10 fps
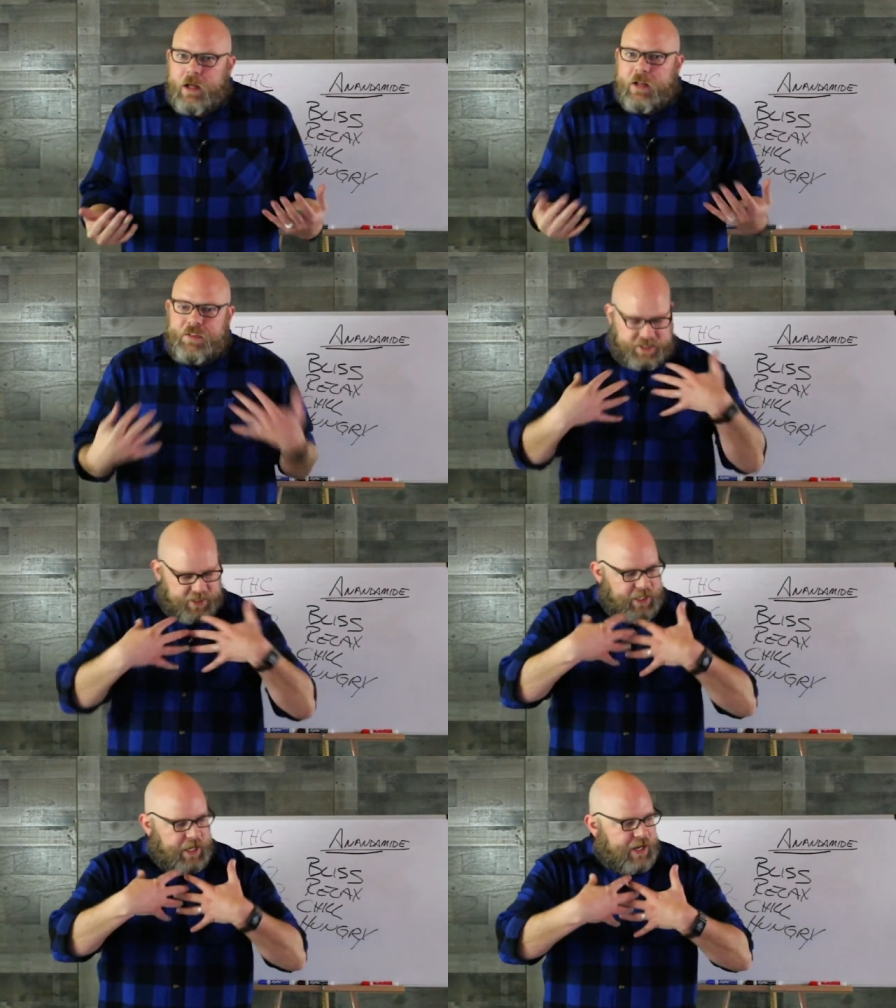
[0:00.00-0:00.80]
The
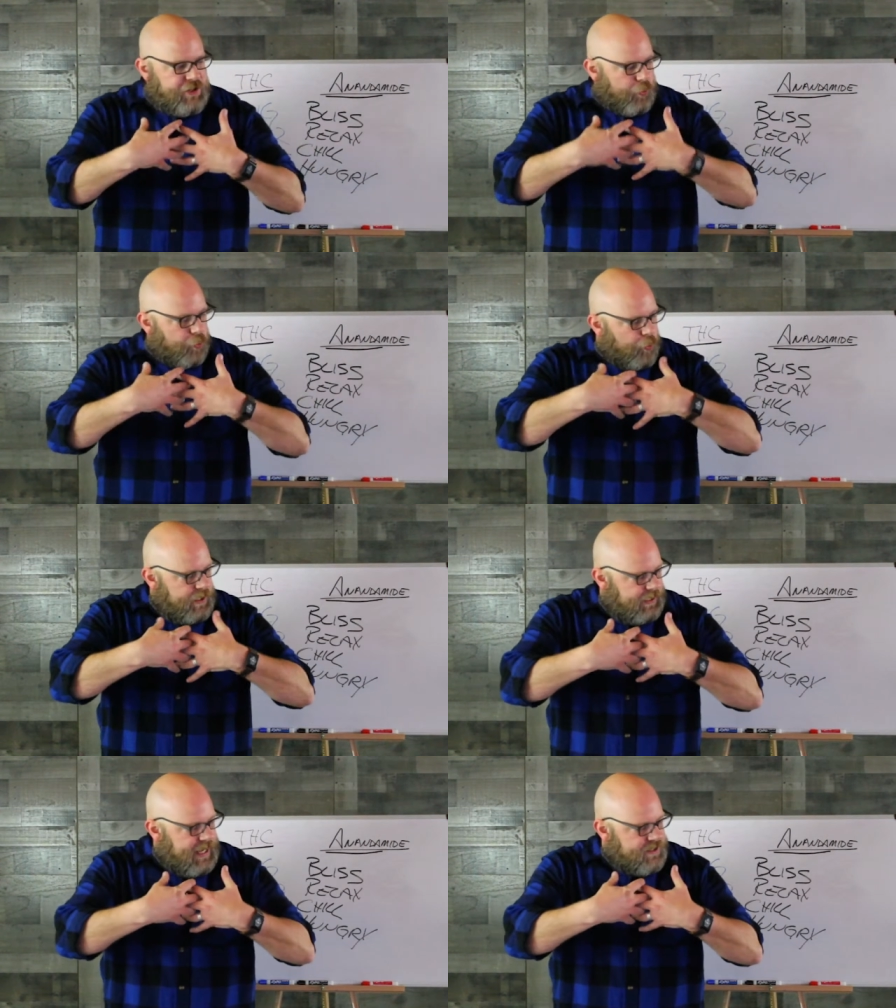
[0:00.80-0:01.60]
teenager
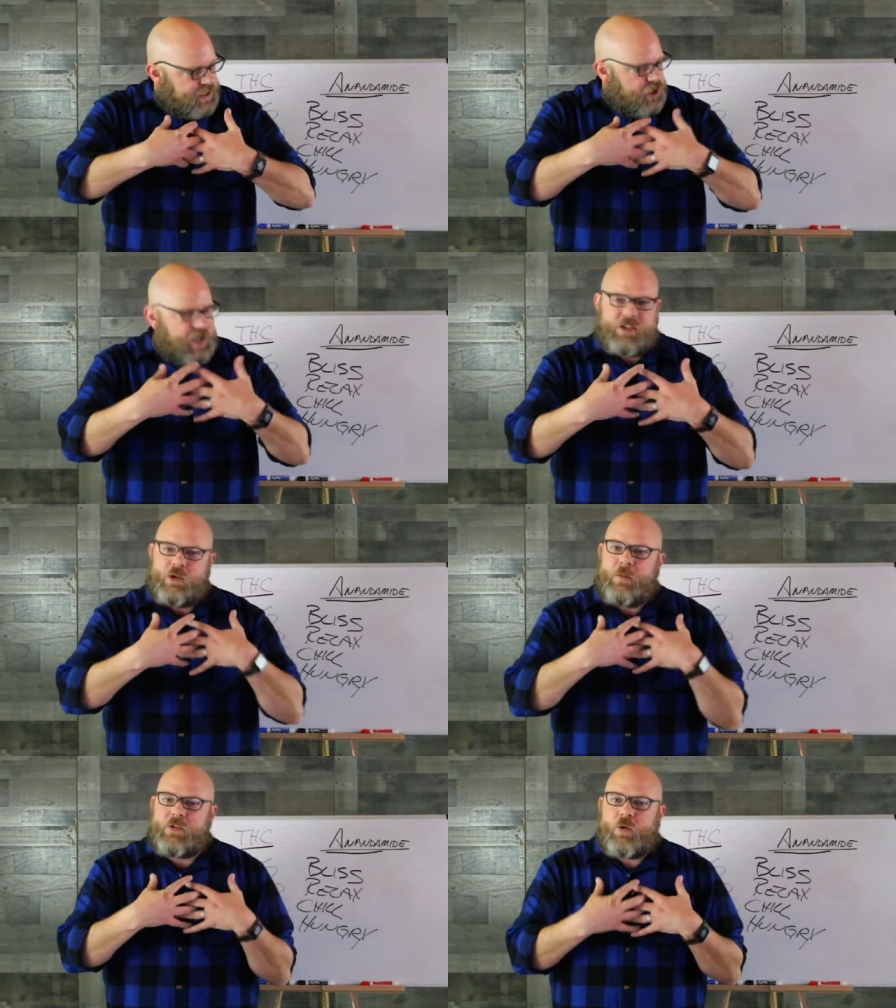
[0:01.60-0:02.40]
really has the chance to
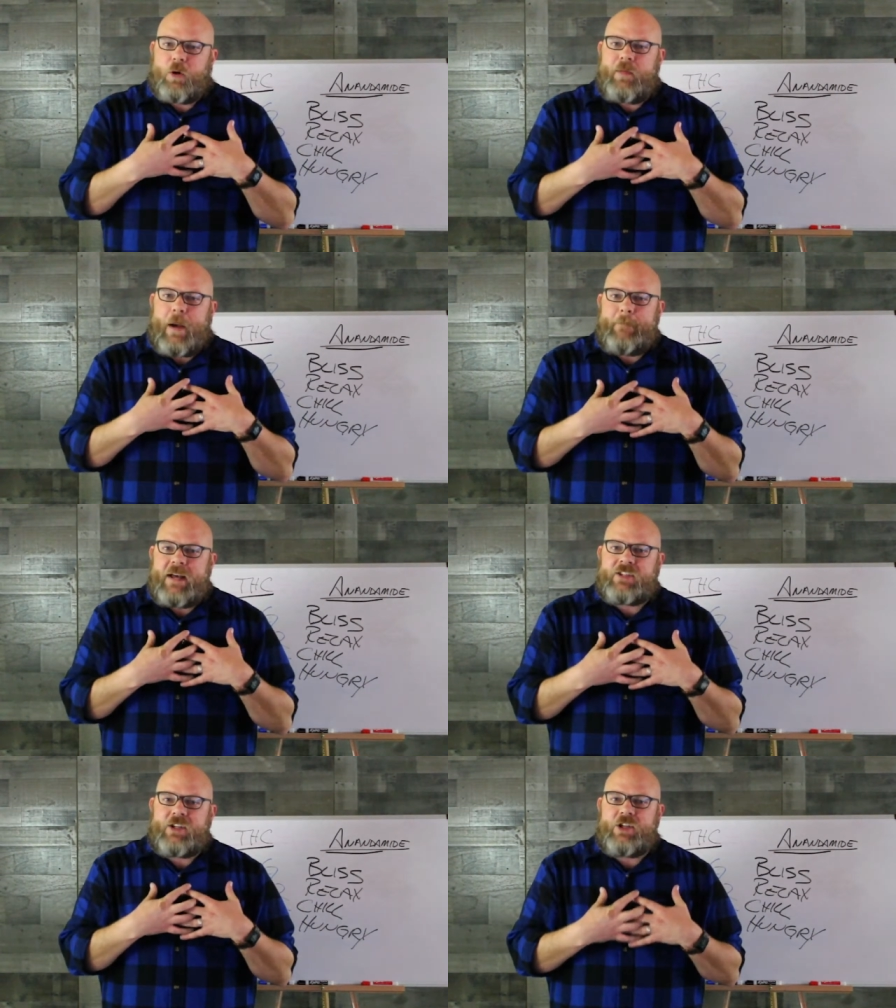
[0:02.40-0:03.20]
absorb that
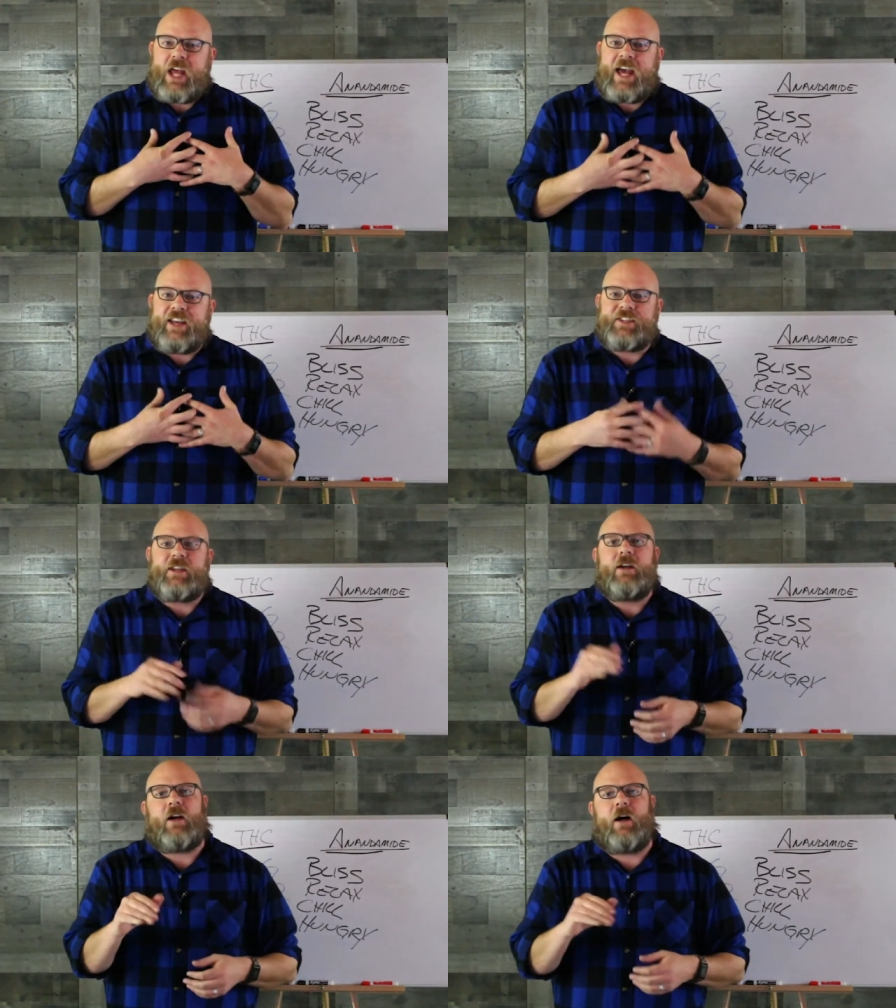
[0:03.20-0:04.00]
message as
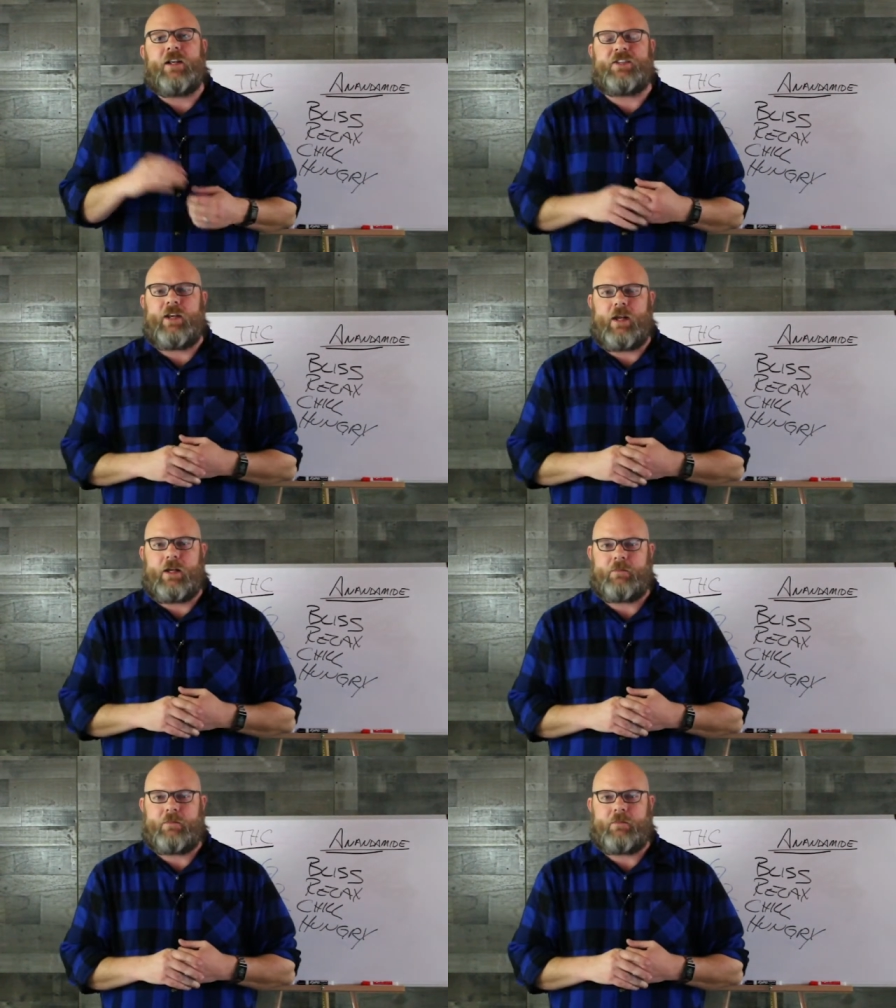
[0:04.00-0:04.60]
condescending.